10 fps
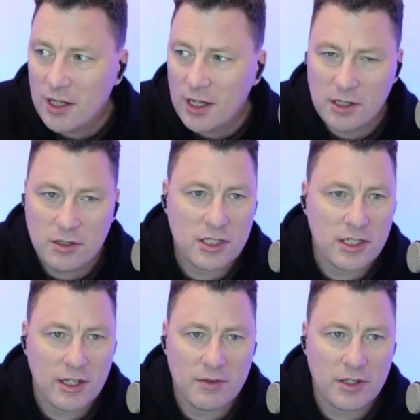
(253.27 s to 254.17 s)
And you
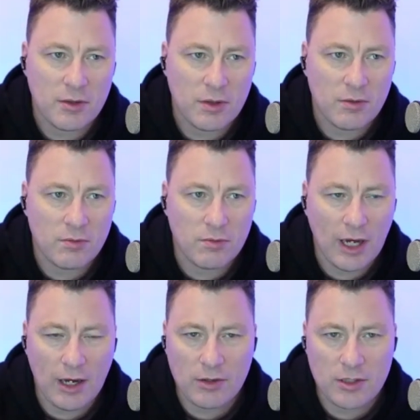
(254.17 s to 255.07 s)
sit there and think, well,
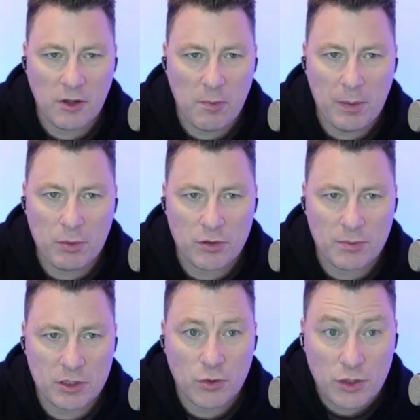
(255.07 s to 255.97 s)
how can these people not
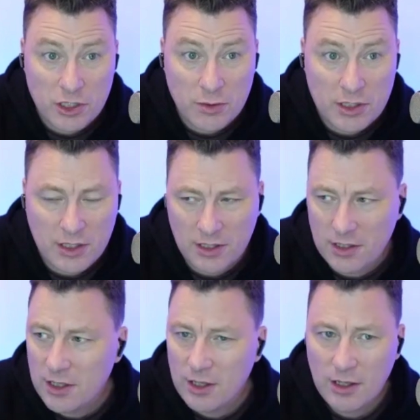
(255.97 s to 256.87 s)
be talking to each other?
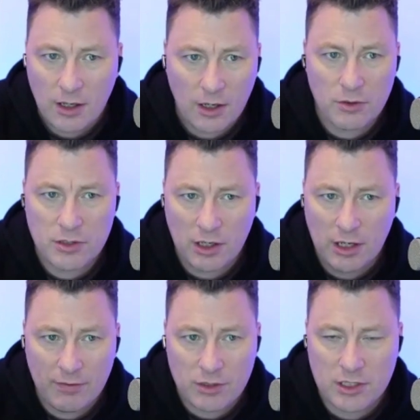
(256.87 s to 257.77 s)
I also
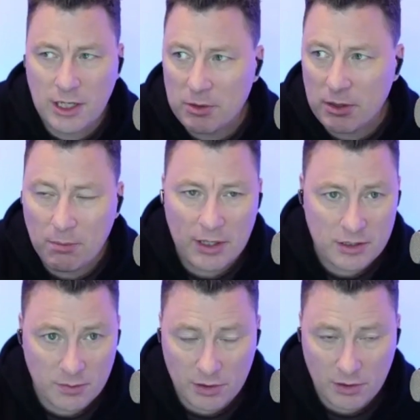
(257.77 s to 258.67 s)
level the same
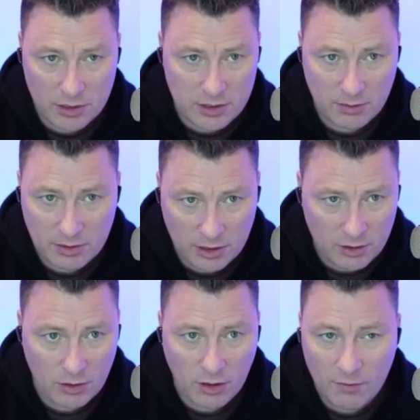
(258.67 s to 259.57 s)
complaint, to be honest. I mean, I
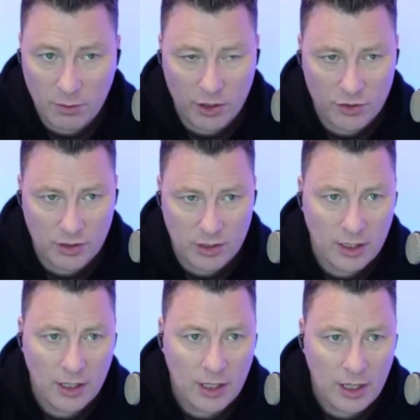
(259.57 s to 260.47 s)
do a lot of work trying to
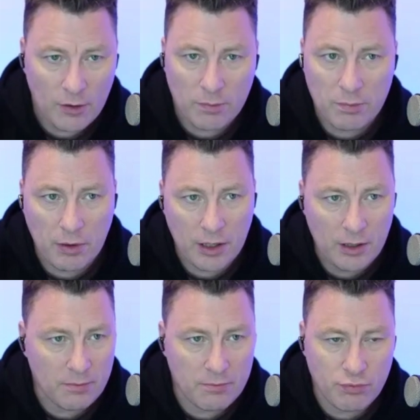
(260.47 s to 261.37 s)
help
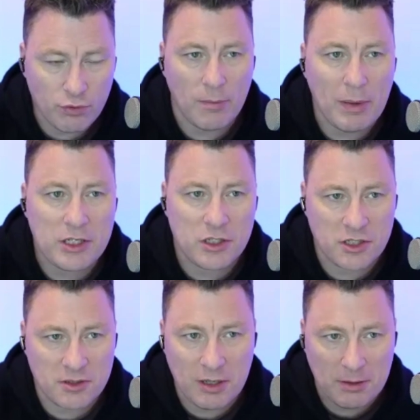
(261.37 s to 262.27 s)
product
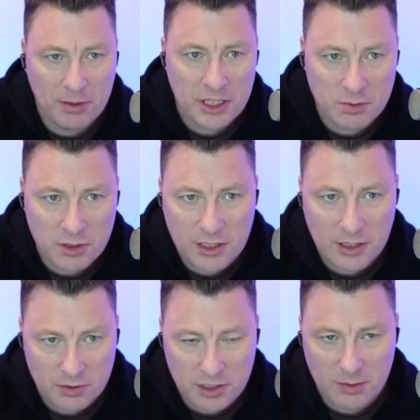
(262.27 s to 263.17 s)
managers make peace with
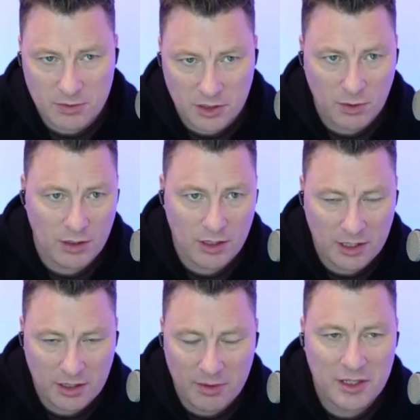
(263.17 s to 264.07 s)
sales teams as well.
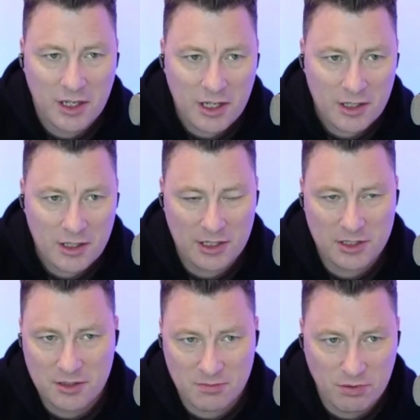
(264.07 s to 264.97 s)
Like, I mean,
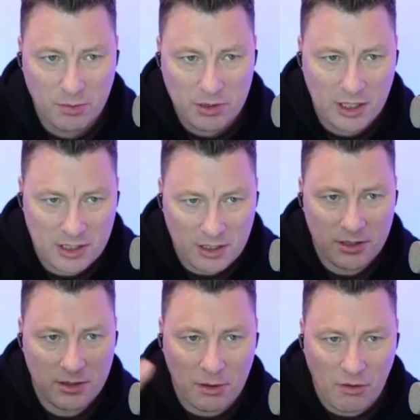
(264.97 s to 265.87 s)
that's probably like
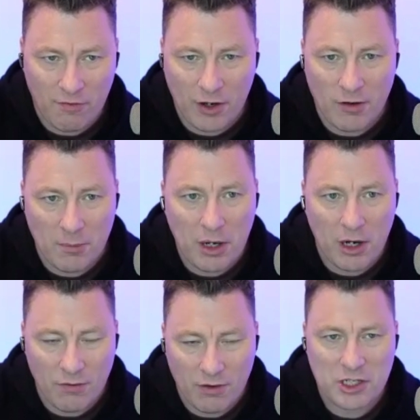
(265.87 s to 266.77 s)
the most far
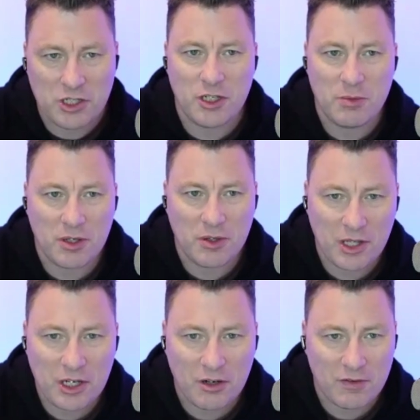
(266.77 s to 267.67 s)
apart relationship you can
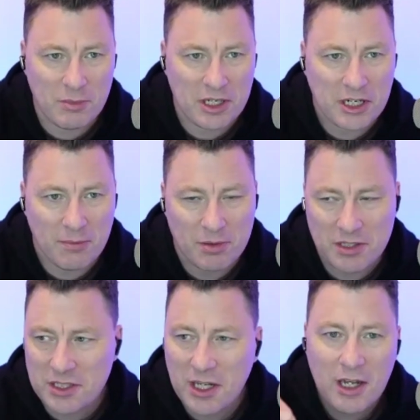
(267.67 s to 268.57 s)
think of in many
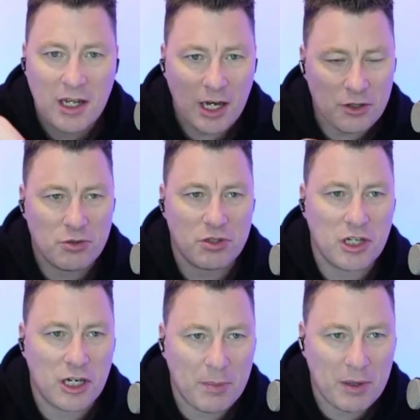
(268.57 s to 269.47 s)
companies. And you sort of
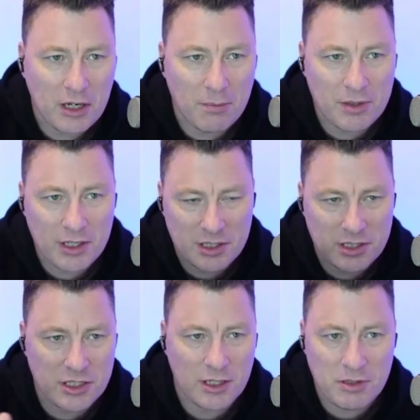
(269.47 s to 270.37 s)
turn up at a company and it's
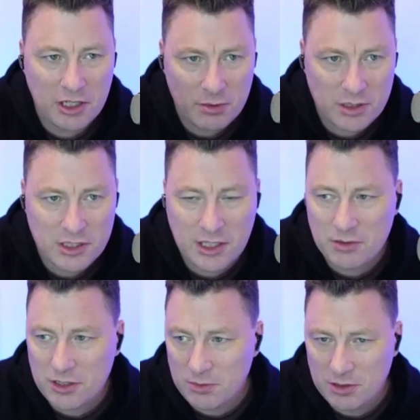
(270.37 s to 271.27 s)
the same deal with the
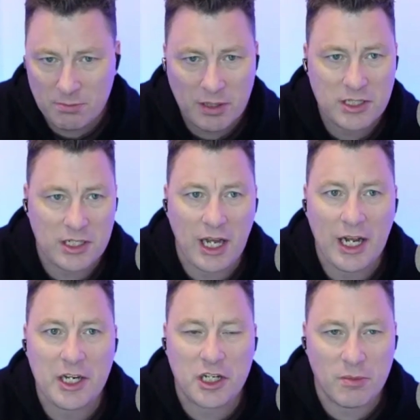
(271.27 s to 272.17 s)
sales teams and basically
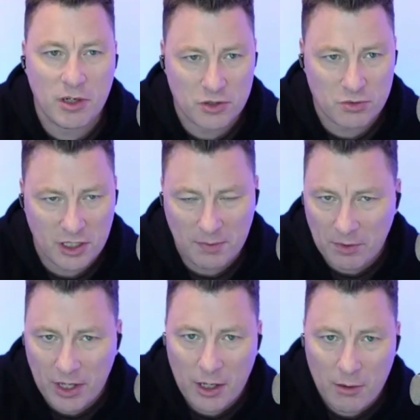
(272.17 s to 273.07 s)
any commercial team.
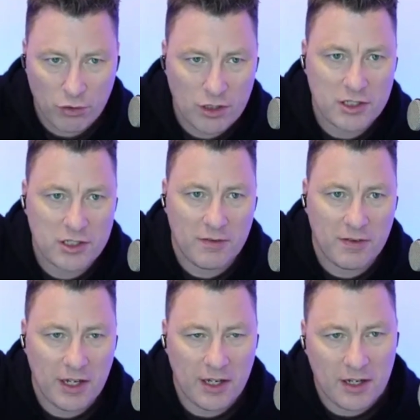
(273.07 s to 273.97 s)
Product over
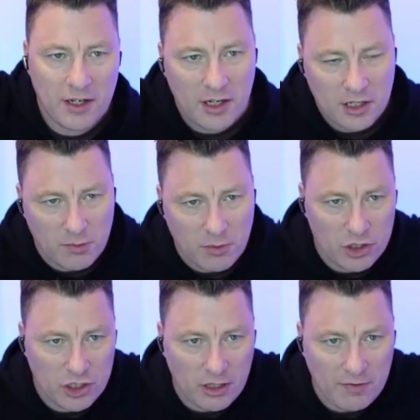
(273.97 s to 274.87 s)
here,
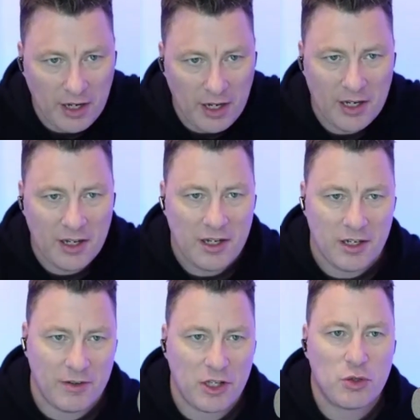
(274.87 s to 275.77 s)
commercial over here,
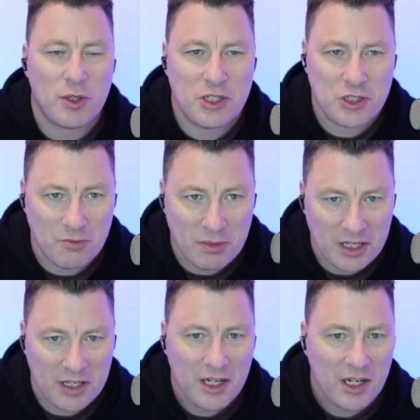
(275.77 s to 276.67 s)
never the twain shall
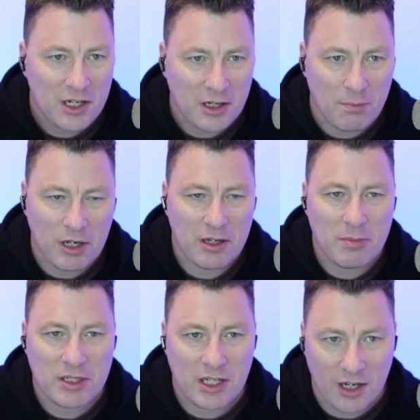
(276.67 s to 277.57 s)
meet, completely
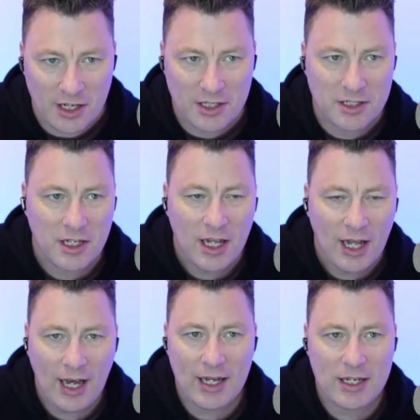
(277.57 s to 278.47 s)
misaligned
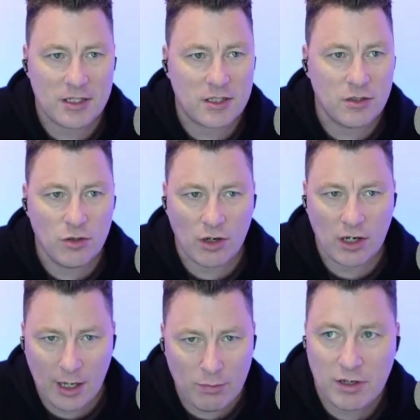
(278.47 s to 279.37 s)
and not
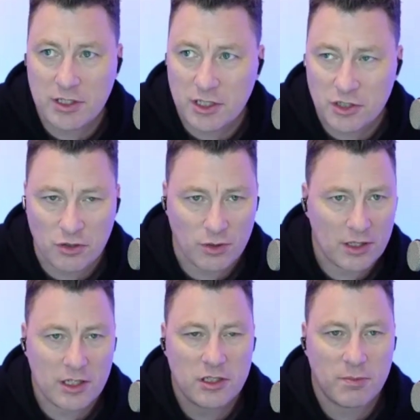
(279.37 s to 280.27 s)
collaborating at all. And I
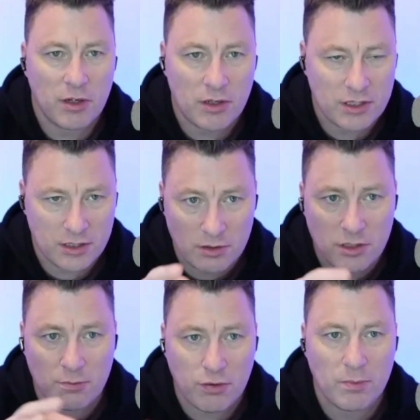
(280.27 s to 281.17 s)
think, to be honest, those
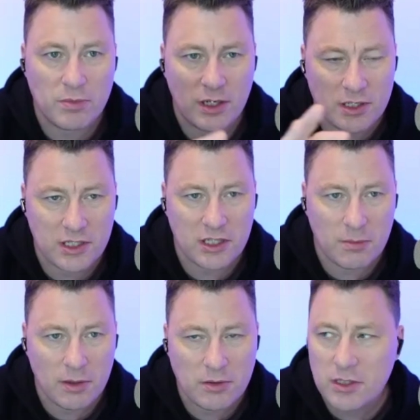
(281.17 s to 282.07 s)
are the problems that I see the
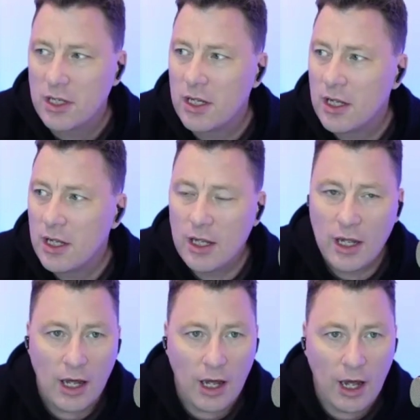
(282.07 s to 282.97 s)
most.
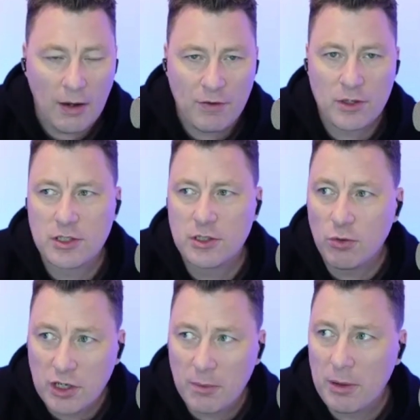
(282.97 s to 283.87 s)
If you're
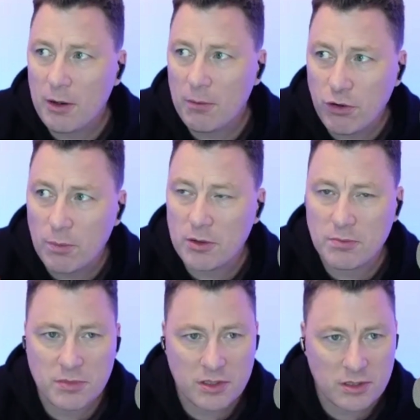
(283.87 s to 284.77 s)
talking about
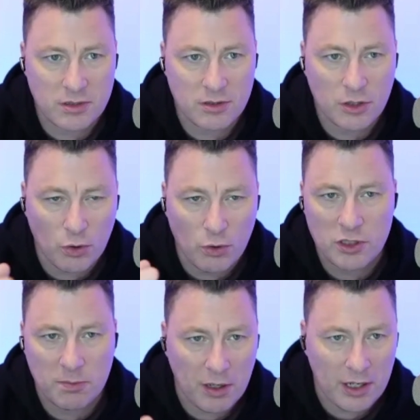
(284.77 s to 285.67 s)
problems
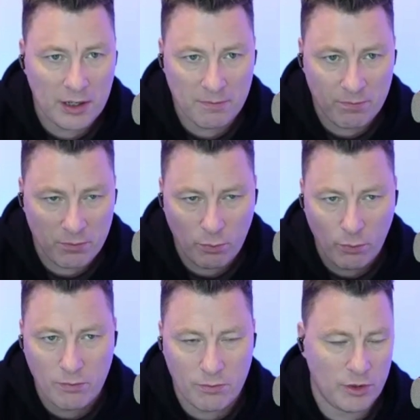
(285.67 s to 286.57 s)
caused by
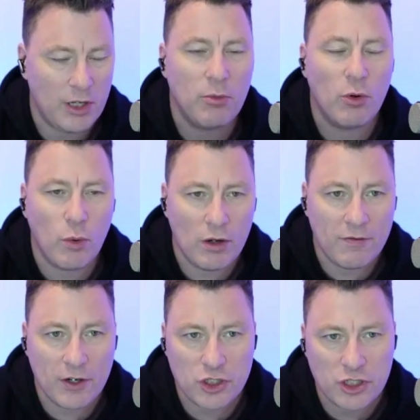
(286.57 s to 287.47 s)
more
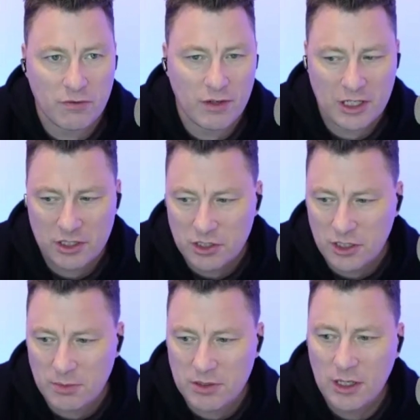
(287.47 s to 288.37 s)
well-functioning
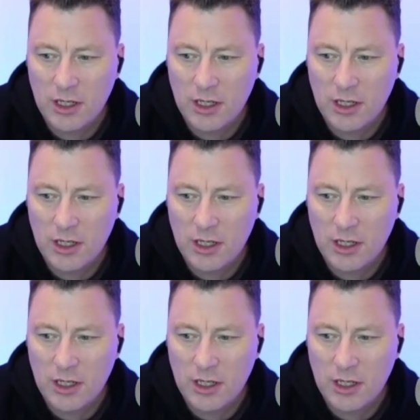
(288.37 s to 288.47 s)
relationships,